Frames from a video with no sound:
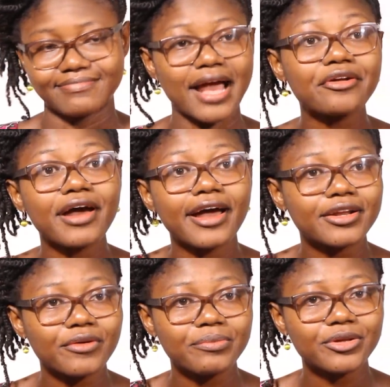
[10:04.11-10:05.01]
Accra,
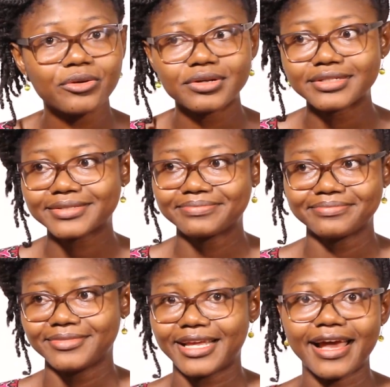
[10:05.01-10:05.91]
they were beyond
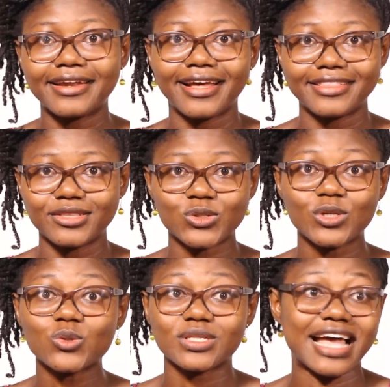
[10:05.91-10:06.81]
Ghana.
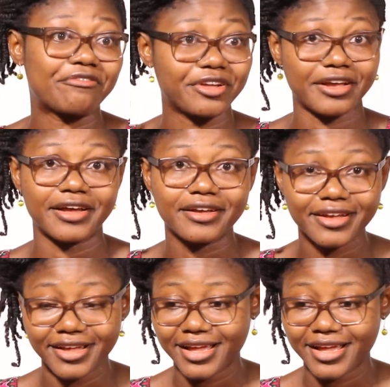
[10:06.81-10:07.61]
This was Africa